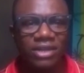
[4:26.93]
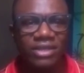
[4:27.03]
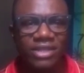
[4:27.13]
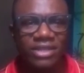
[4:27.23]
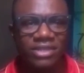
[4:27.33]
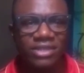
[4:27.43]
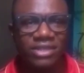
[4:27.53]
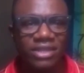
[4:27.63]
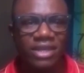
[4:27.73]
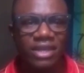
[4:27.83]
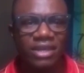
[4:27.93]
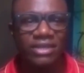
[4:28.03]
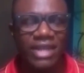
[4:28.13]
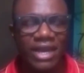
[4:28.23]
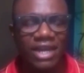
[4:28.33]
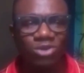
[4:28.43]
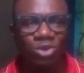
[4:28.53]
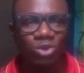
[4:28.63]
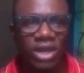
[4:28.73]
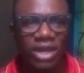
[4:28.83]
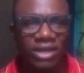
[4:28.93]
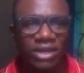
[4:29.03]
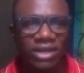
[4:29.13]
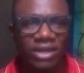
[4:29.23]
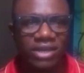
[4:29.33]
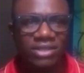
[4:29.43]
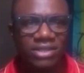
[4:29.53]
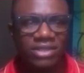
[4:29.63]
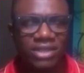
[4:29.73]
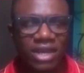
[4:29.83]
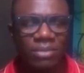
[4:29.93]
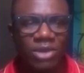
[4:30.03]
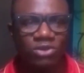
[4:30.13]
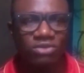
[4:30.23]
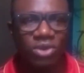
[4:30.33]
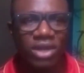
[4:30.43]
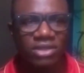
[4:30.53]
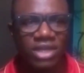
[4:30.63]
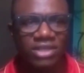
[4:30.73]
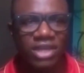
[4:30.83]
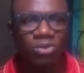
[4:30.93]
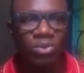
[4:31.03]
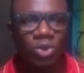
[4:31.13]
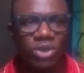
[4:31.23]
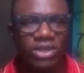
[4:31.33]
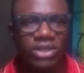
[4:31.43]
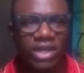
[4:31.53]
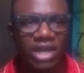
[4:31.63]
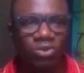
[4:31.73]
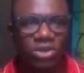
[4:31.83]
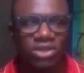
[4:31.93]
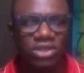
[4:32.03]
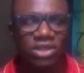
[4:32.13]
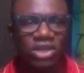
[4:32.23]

this is the Naira to dollar rate, this is the amount of dollar that I will be loading the card with.